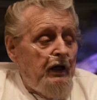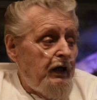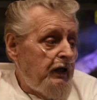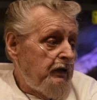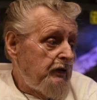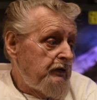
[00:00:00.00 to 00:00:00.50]

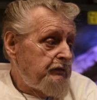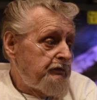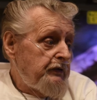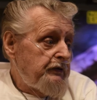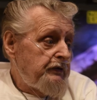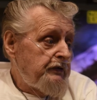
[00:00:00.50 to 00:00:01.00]
I always
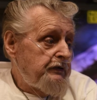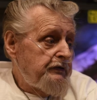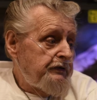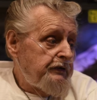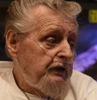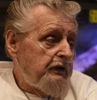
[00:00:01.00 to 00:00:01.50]
figured a good
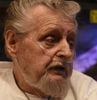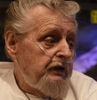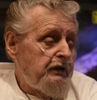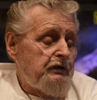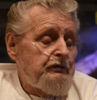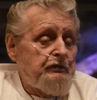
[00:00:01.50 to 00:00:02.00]
set of
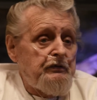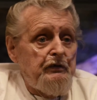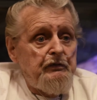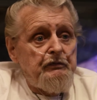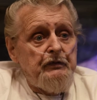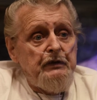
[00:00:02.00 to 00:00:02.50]
needles is
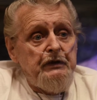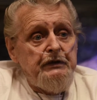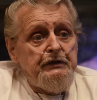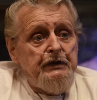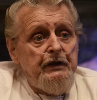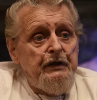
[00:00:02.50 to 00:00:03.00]
good for at
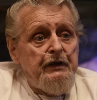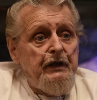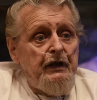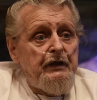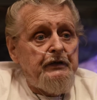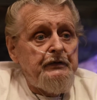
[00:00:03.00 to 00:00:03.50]
least 10
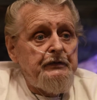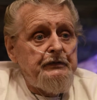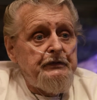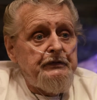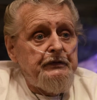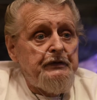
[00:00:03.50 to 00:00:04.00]

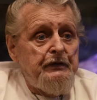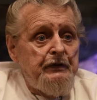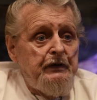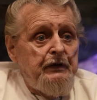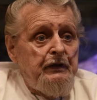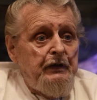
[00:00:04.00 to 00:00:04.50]
tattoos.
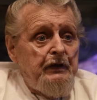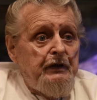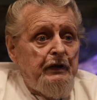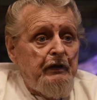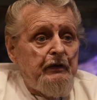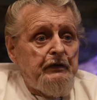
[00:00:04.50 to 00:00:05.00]

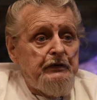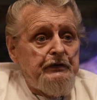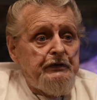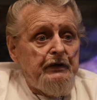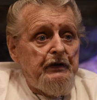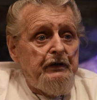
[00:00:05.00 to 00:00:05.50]
Now a good
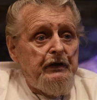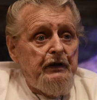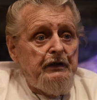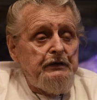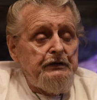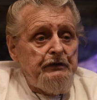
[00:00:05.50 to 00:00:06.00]
set of
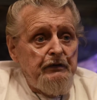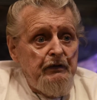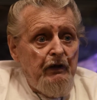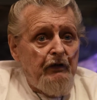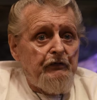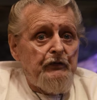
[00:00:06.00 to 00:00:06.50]
needles,
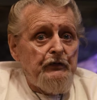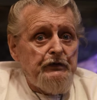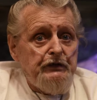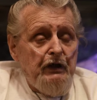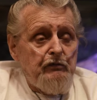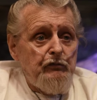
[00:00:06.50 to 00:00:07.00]
I throw the
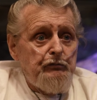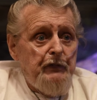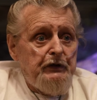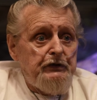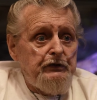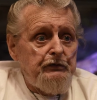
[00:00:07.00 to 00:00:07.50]
son of a
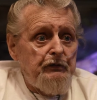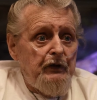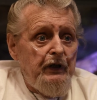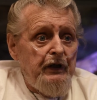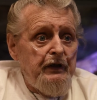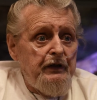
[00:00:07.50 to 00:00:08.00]
bitches
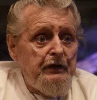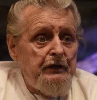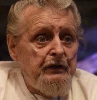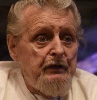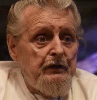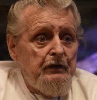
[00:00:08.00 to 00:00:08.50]
away.
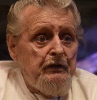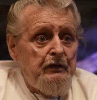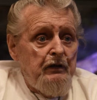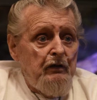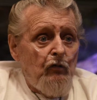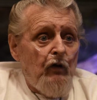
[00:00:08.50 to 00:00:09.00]

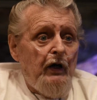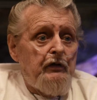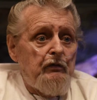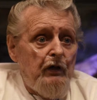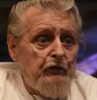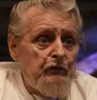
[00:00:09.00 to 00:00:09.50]
Why
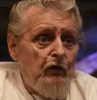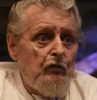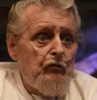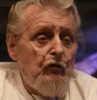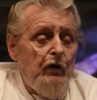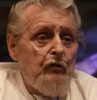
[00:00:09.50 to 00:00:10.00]
do I throw
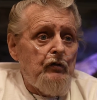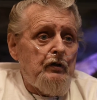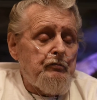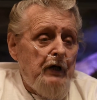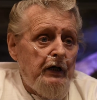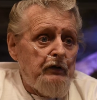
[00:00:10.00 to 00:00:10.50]
them away when
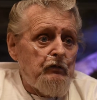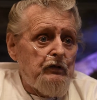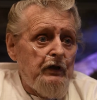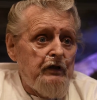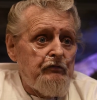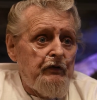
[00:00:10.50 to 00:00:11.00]
I'm
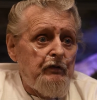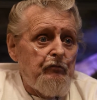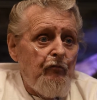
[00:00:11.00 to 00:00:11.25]
autoclaving?